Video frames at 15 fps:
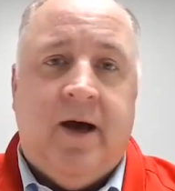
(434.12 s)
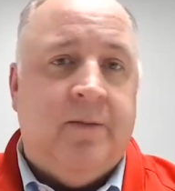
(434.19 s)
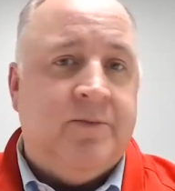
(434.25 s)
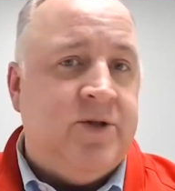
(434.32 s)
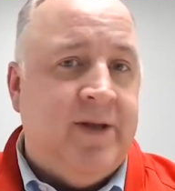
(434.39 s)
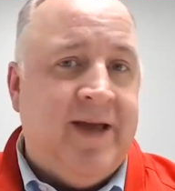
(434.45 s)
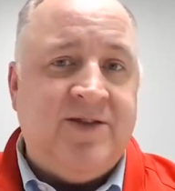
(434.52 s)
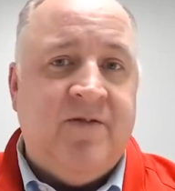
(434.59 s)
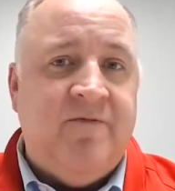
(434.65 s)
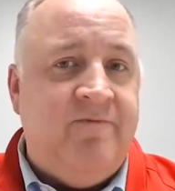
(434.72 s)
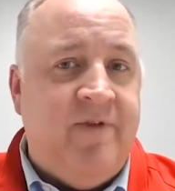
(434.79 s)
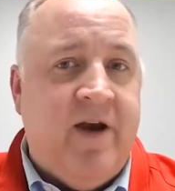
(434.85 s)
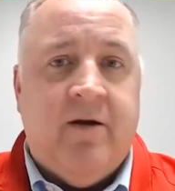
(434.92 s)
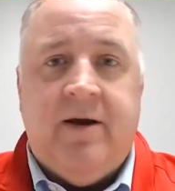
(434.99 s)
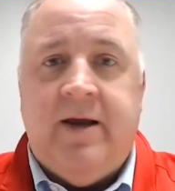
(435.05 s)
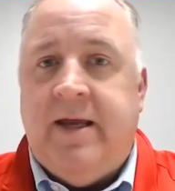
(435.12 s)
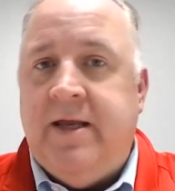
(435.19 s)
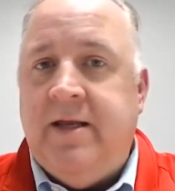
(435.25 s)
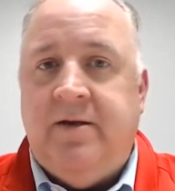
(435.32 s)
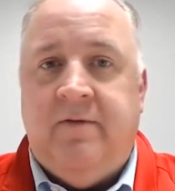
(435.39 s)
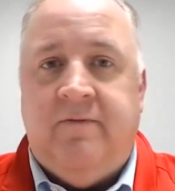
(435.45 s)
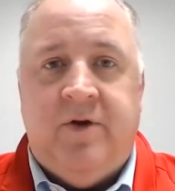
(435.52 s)
So that's a very
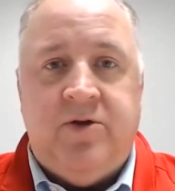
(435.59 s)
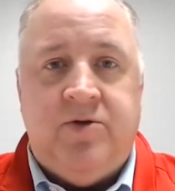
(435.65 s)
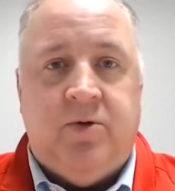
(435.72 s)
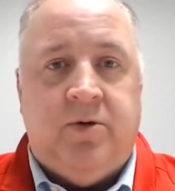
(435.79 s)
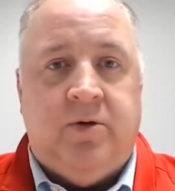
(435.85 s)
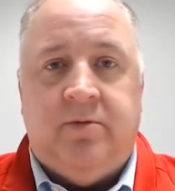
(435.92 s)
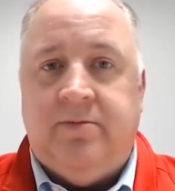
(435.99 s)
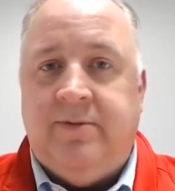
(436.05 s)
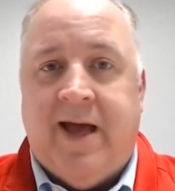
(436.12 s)
individual,